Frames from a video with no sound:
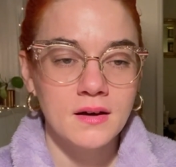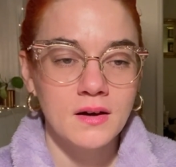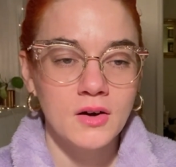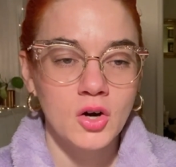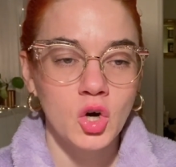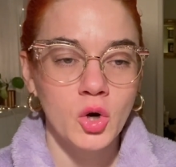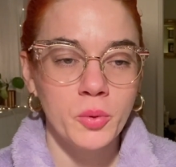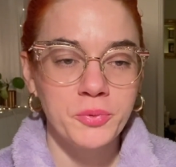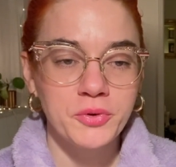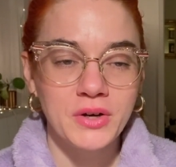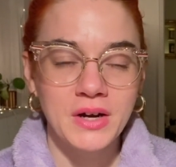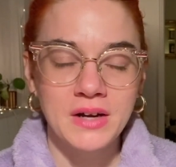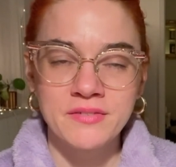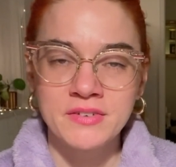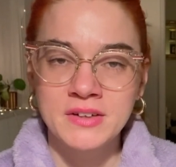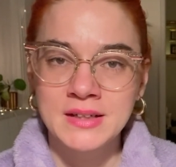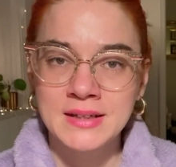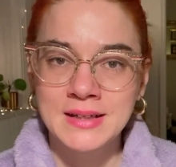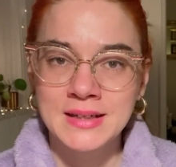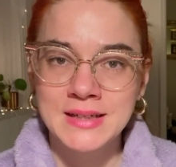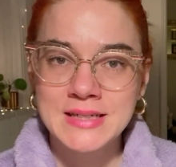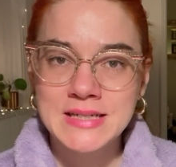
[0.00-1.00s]
hope you're having
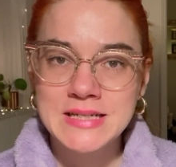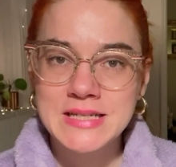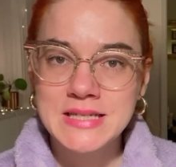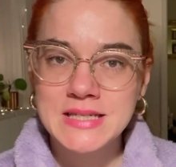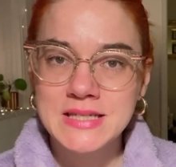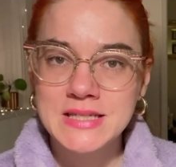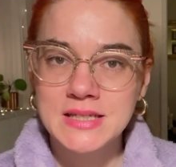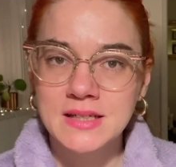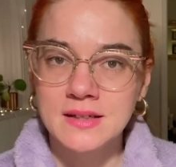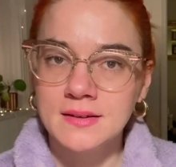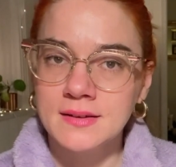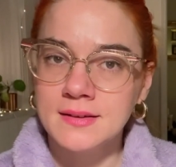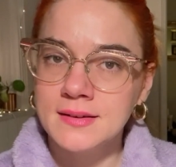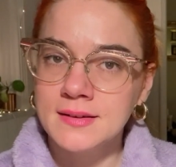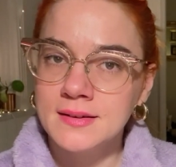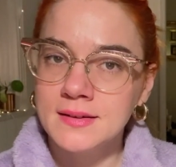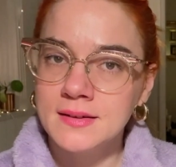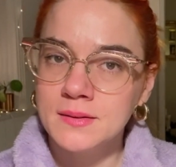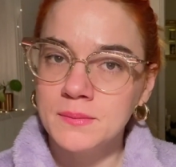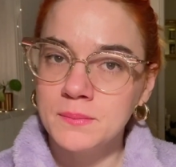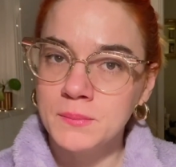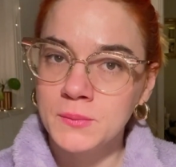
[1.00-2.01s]
a nice
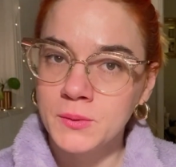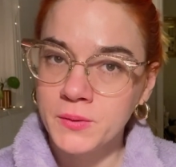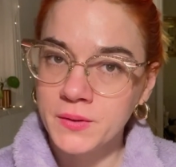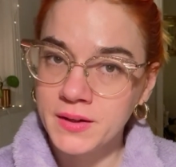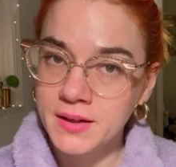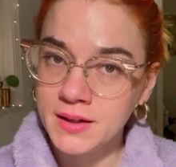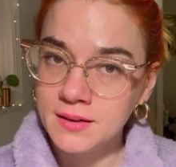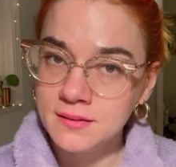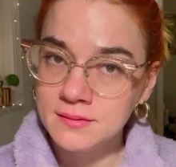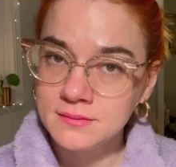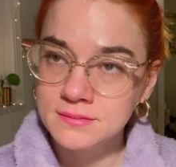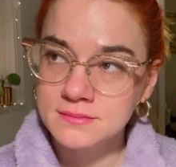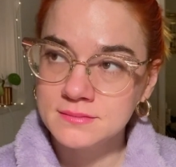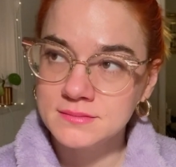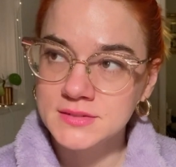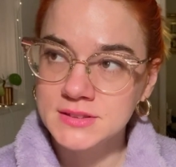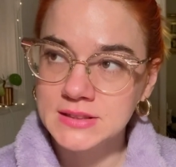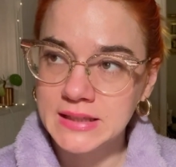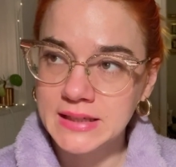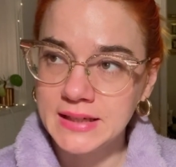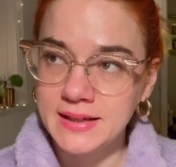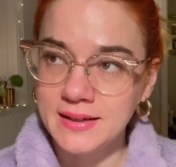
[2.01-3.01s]
morning,
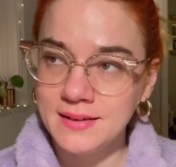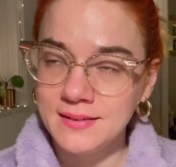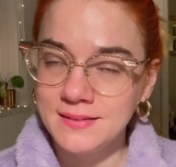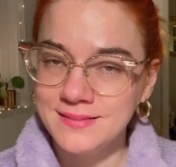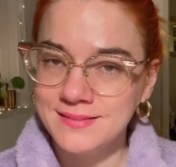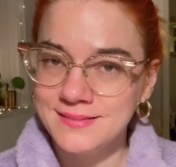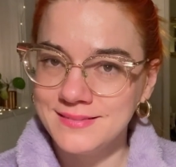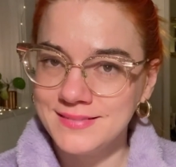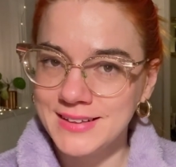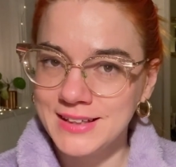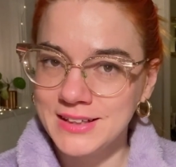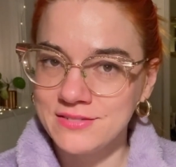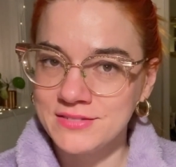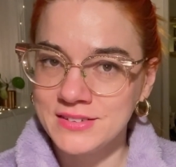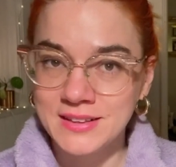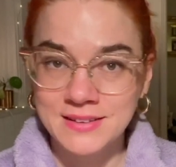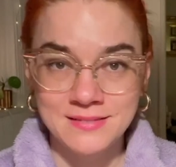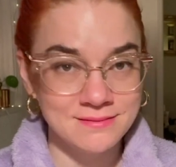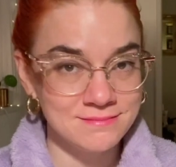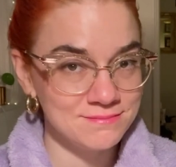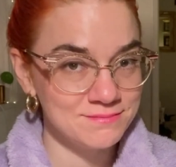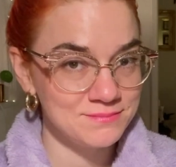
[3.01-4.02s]
day, evening,
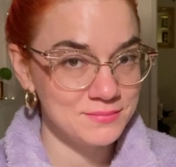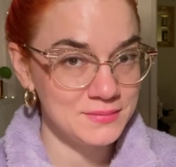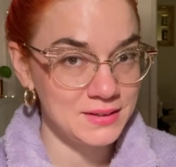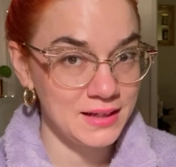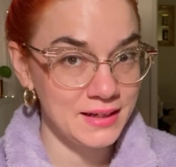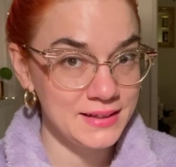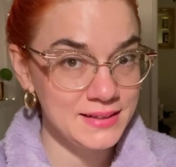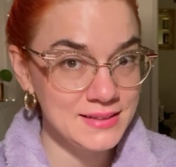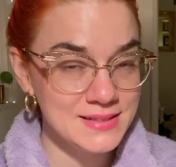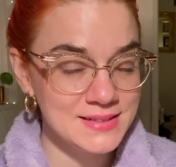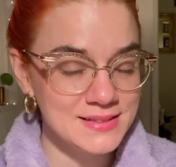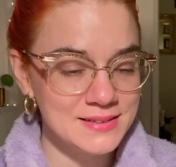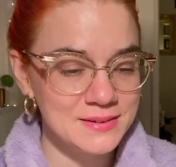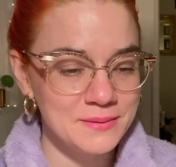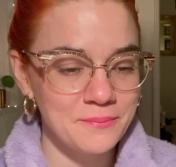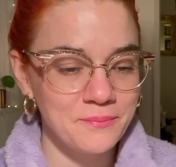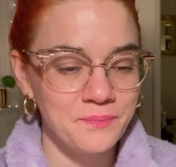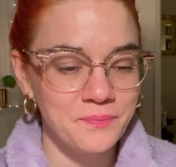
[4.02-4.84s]
night.